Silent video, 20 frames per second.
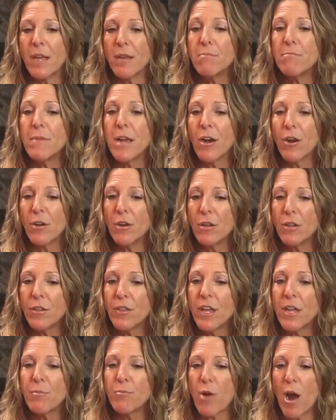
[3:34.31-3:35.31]
And
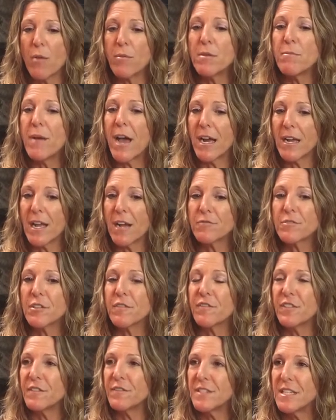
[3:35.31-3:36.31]
Meryl, they brought me back
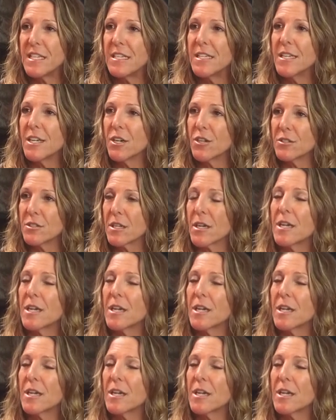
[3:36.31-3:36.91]
after 15 years.